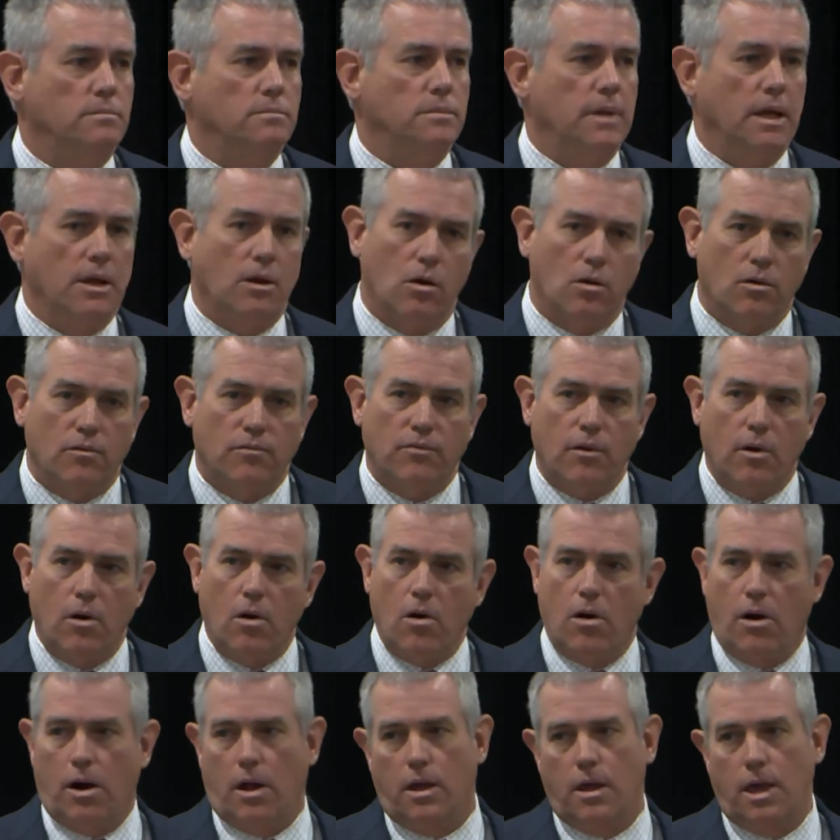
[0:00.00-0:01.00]
They can go to
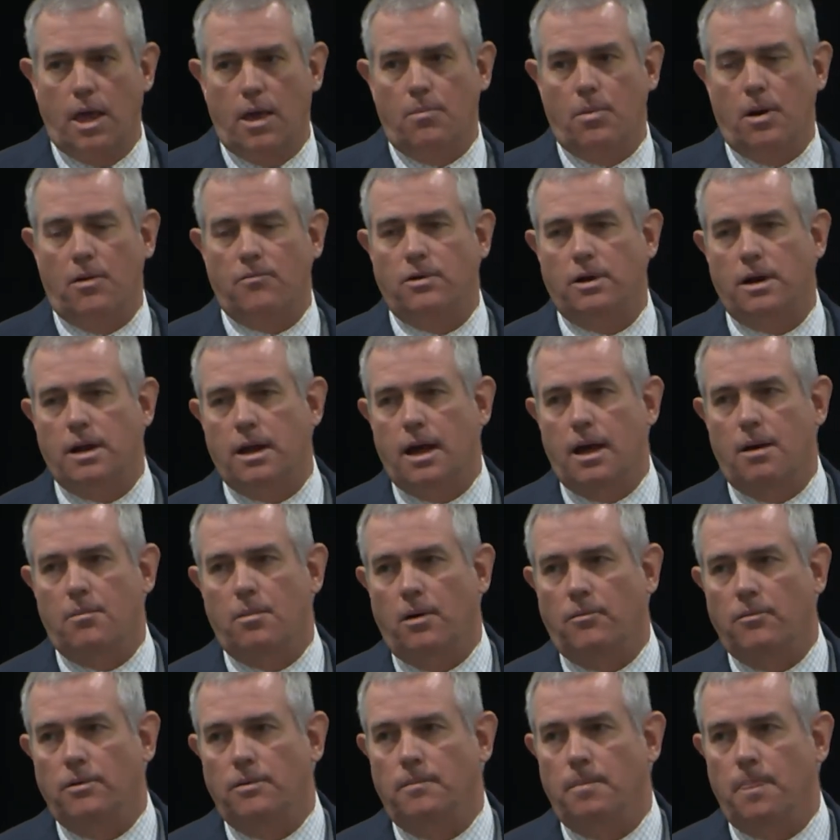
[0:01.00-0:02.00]
Florida, keep every dime
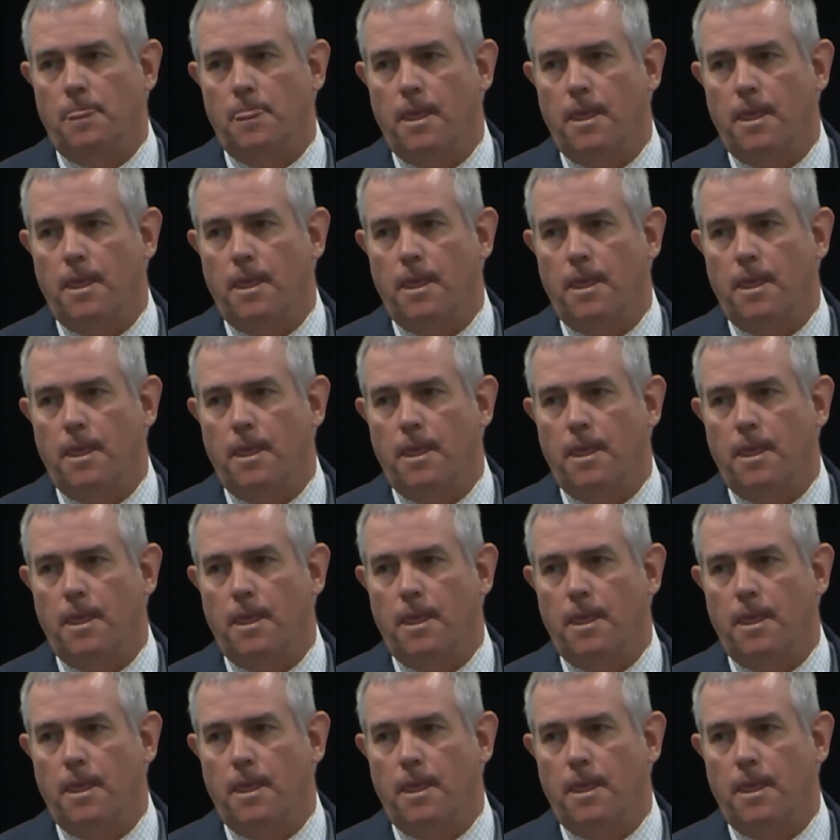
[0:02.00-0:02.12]
of it.